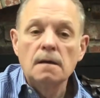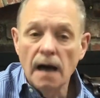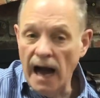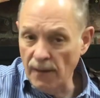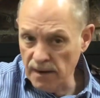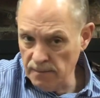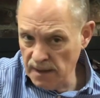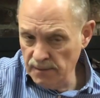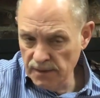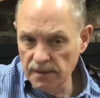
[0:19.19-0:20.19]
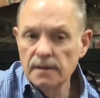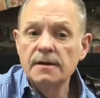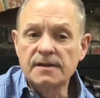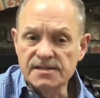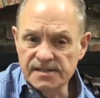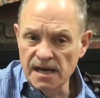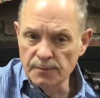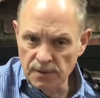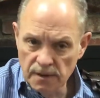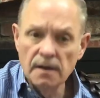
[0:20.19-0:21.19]
I remember
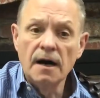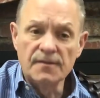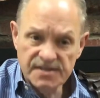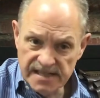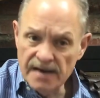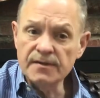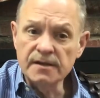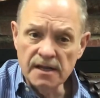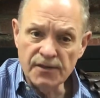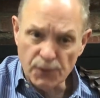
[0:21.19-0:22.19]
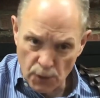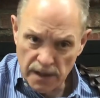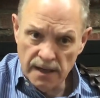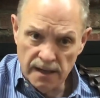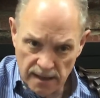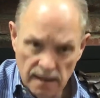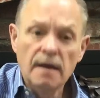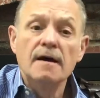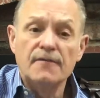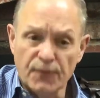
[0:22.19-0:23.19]
December of 73,
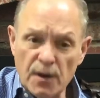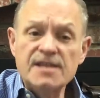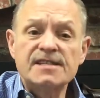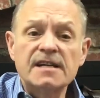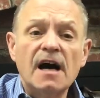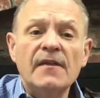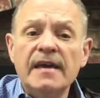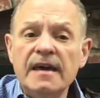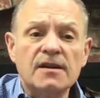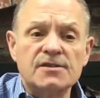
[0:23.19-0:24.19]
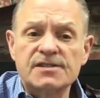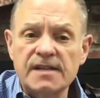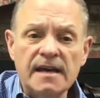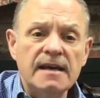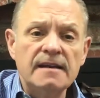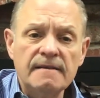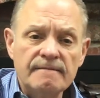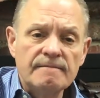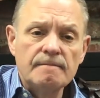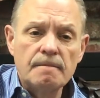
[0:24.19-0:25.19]
freezing on the interstate.
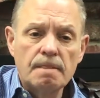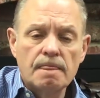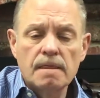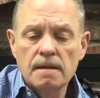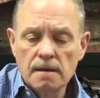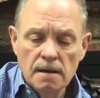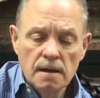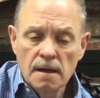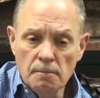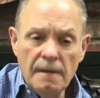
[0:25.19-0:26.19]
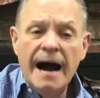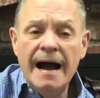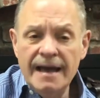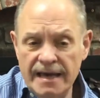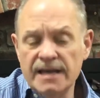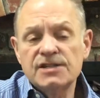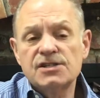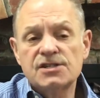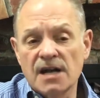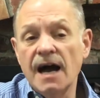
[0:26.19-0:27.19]
My
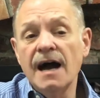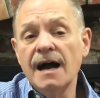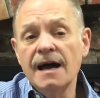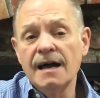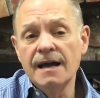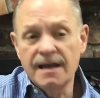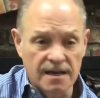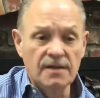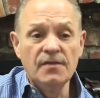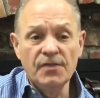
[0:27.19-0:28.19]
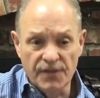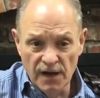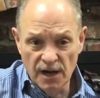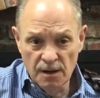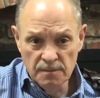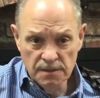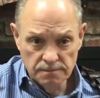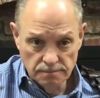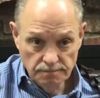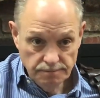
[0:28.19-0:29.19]
hitchhiking thumb
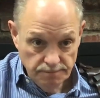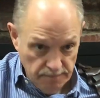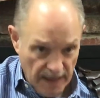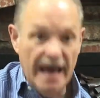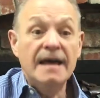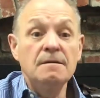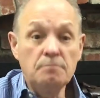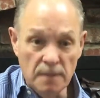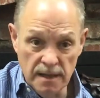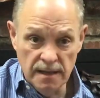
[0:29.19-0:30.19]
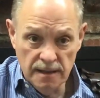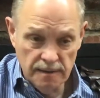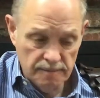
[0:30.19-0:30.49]
and me.